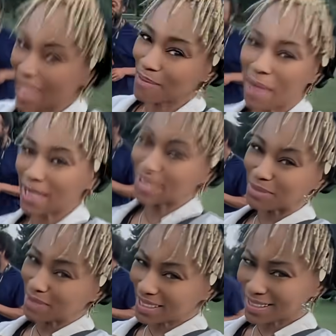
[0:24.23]
and make some
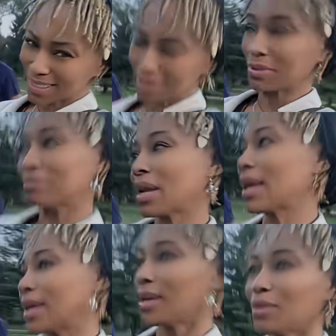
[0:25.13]
love.
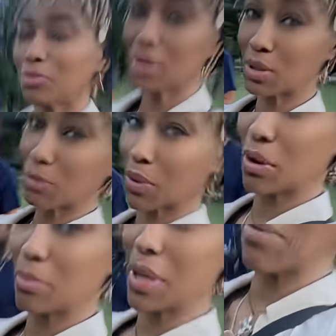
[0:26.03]
Man, wouldn't the world
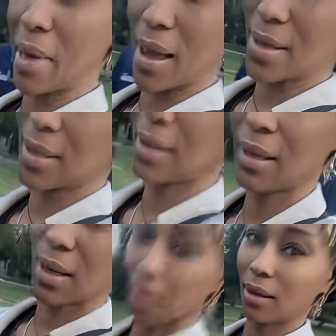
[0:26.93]
be amazing?
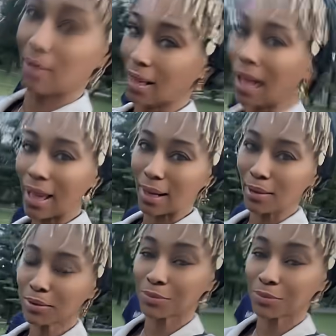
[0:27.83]
I know.